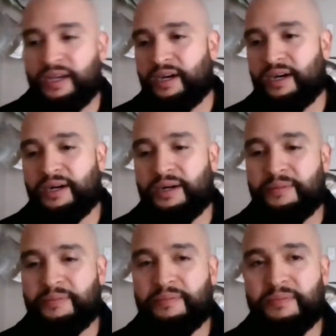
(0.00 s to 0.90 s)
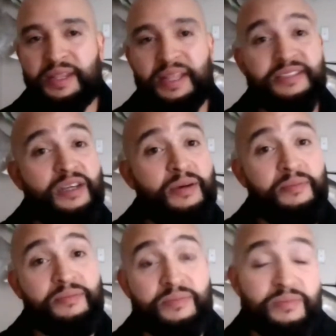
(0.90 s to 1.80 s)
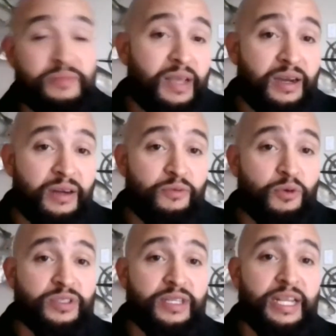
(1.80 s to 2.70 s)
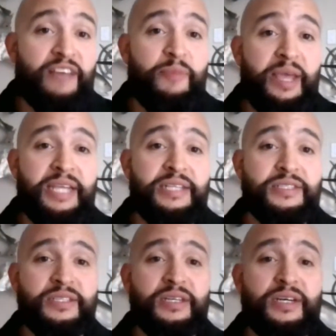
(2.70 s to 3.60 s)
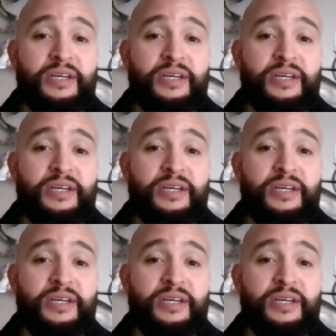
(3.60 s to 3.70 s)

And then some unfortunately have mange.